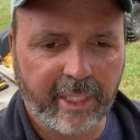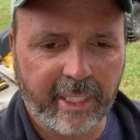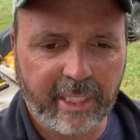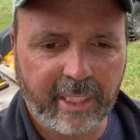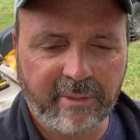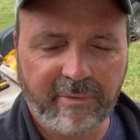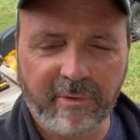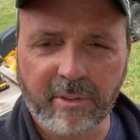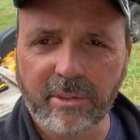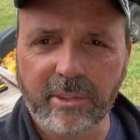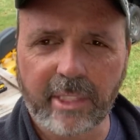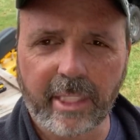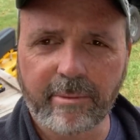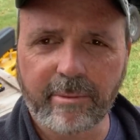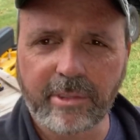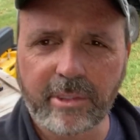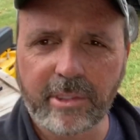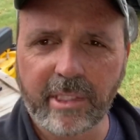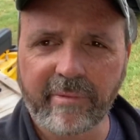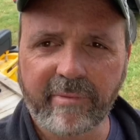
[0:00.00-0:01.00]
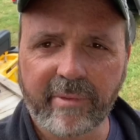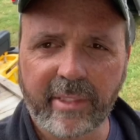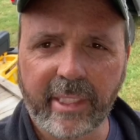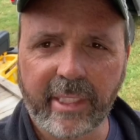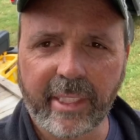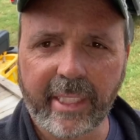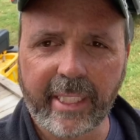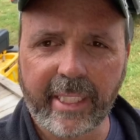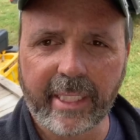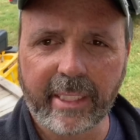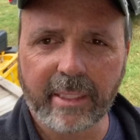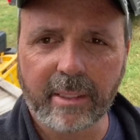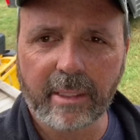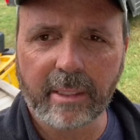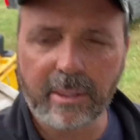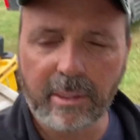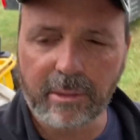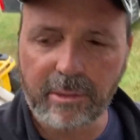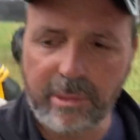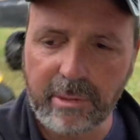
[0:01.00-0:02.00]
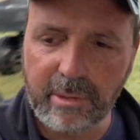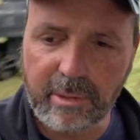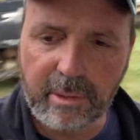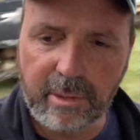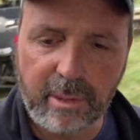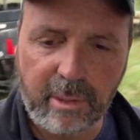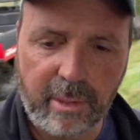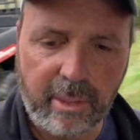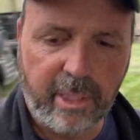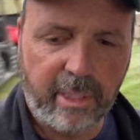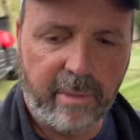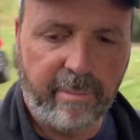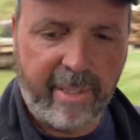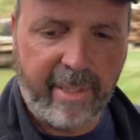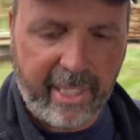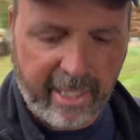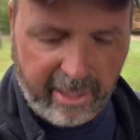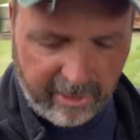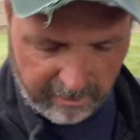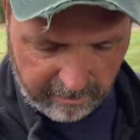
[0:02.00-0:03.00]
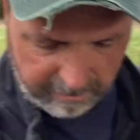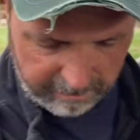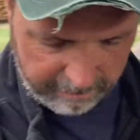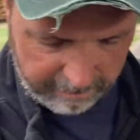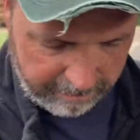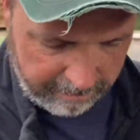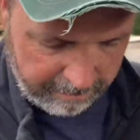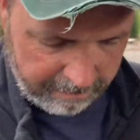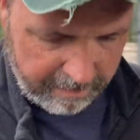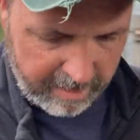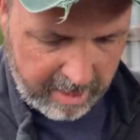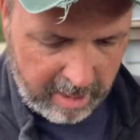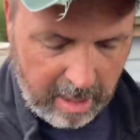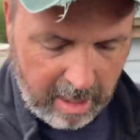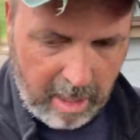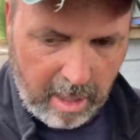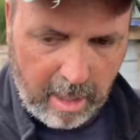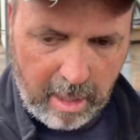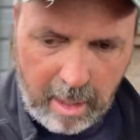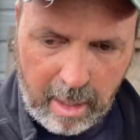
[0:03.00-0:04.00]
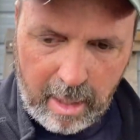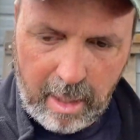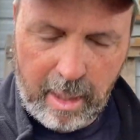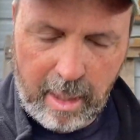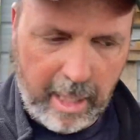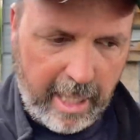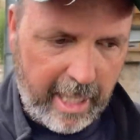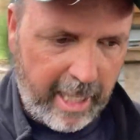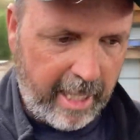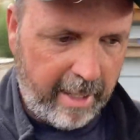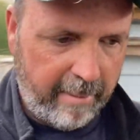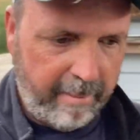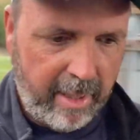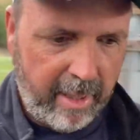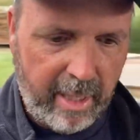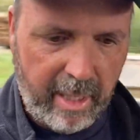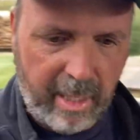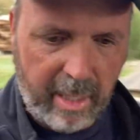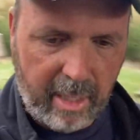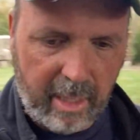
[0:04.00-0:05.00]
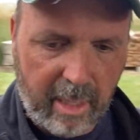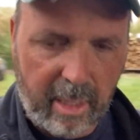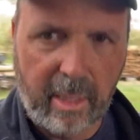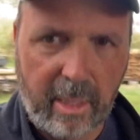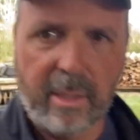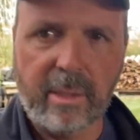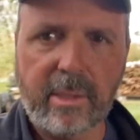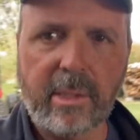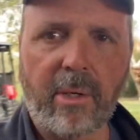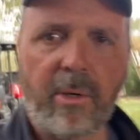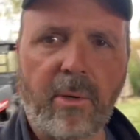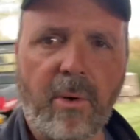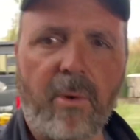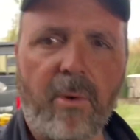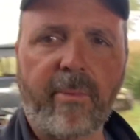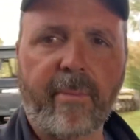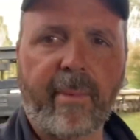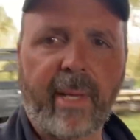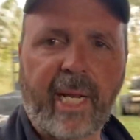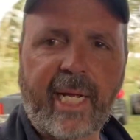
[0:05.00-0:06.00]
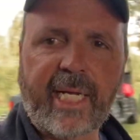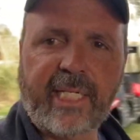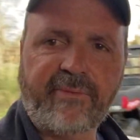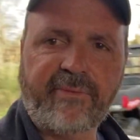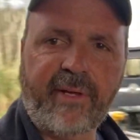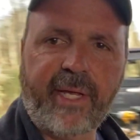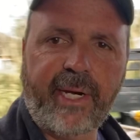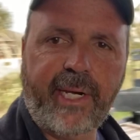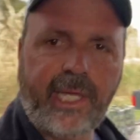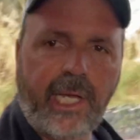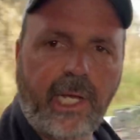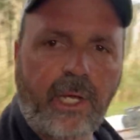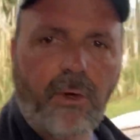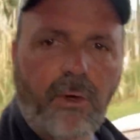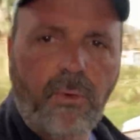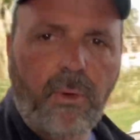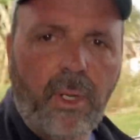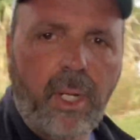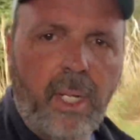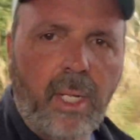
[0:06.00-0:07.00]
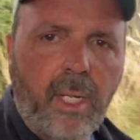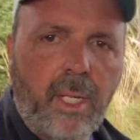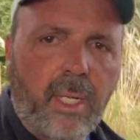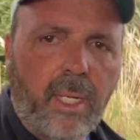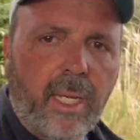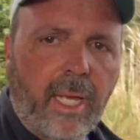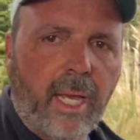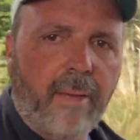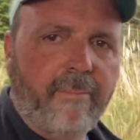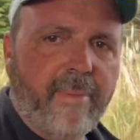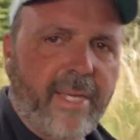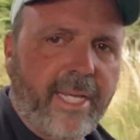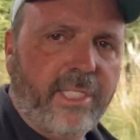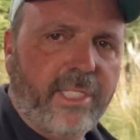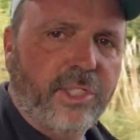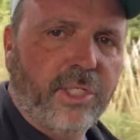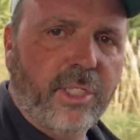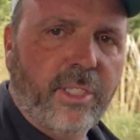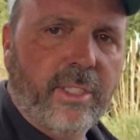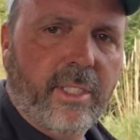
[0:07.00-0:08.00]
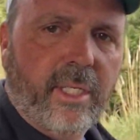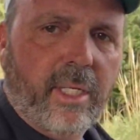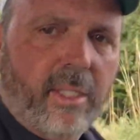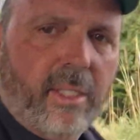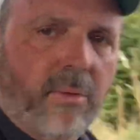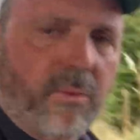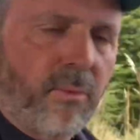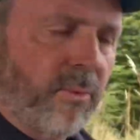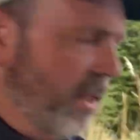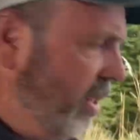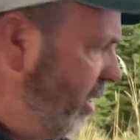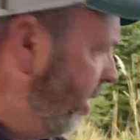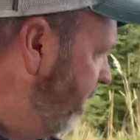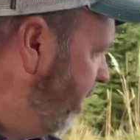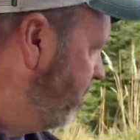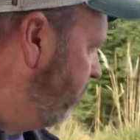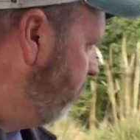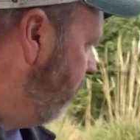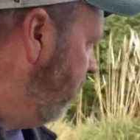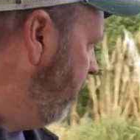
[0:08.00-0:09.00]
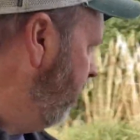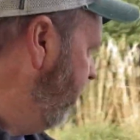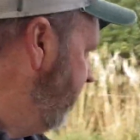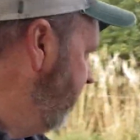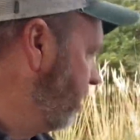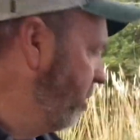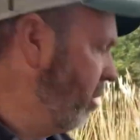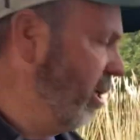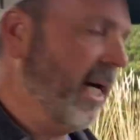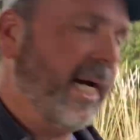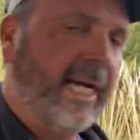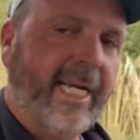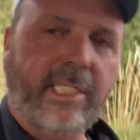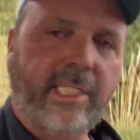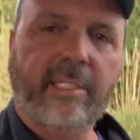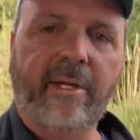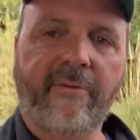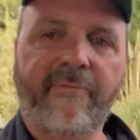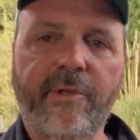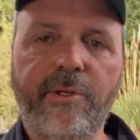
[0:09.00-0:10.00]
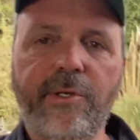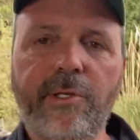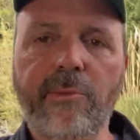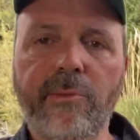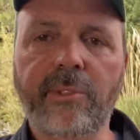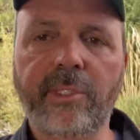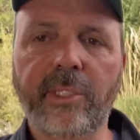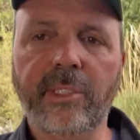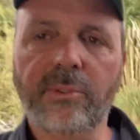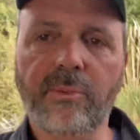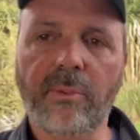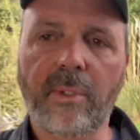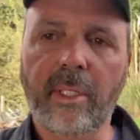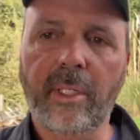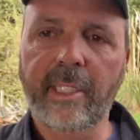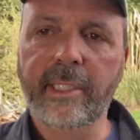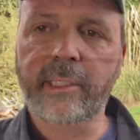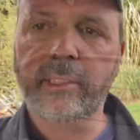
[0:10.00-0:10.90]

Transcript: That's the first time she's ever done that. So she was good to be home. So on my last video, I mentioned what this was, or I asked if you knew what this was.